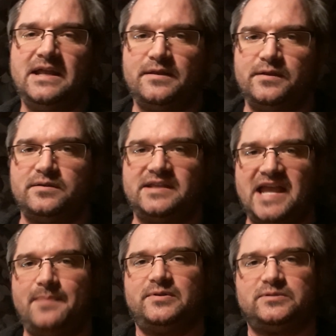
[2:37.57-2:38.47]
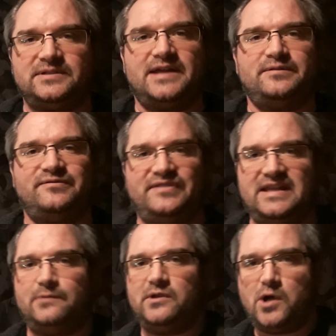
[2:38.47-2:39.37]
They're the capital letter
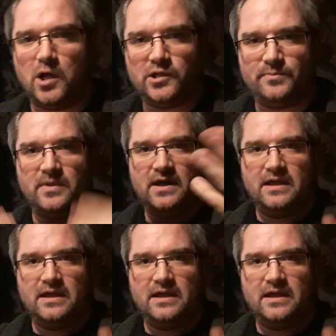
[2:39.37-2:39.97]
V. We call them